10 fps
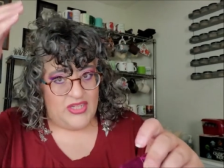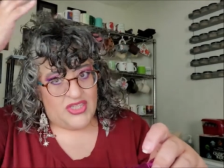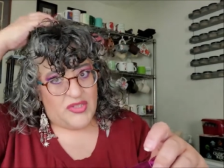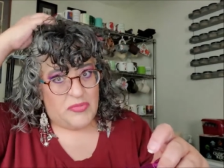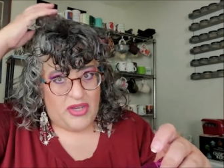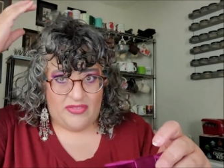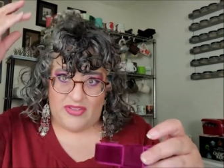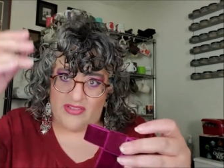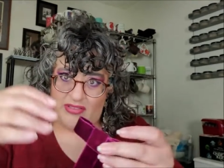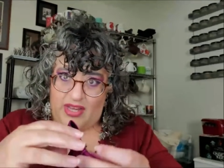Should be off
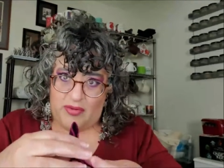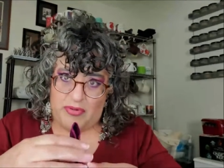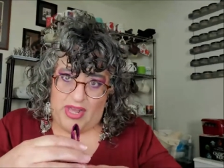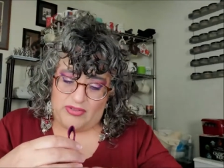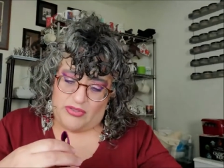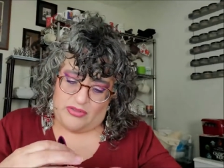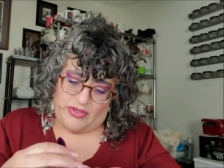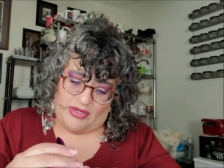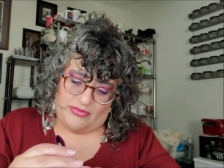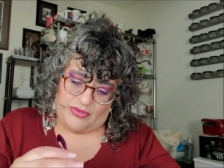to the side, but I'll turn
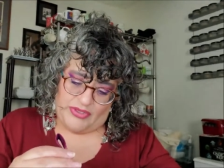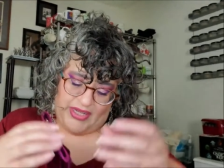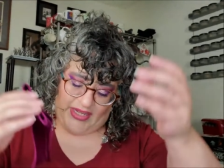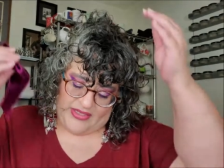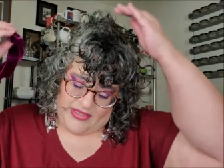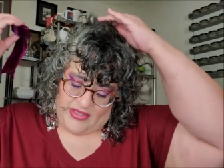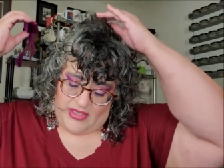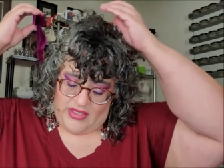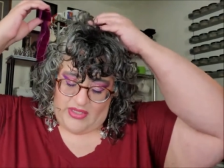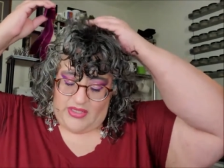around for you guys.
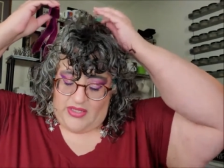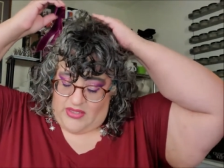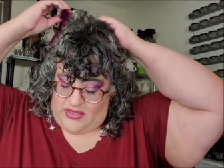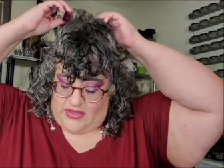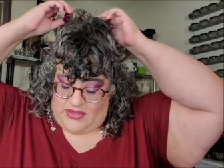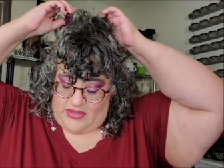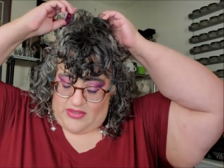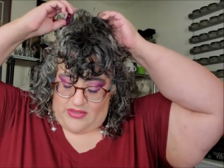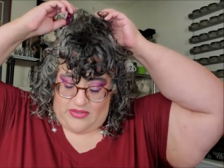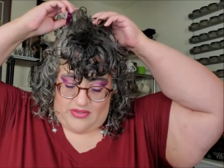
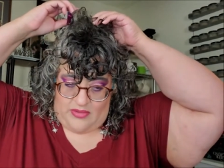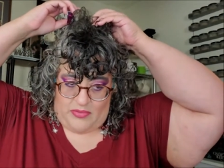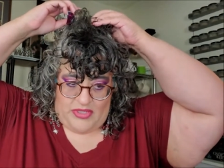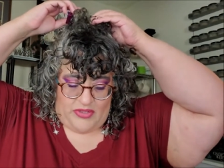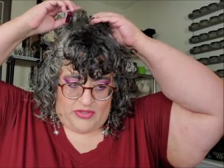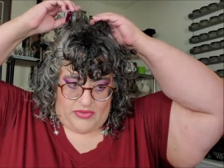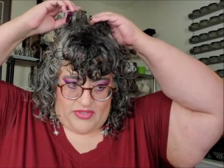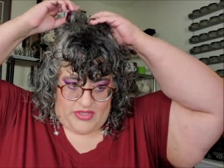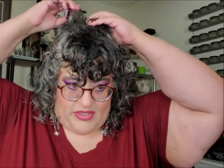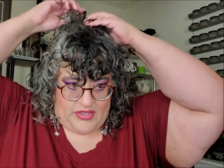This will be
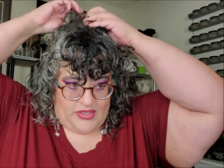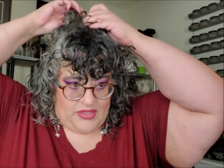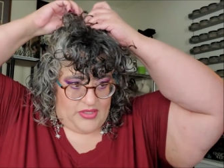interesting.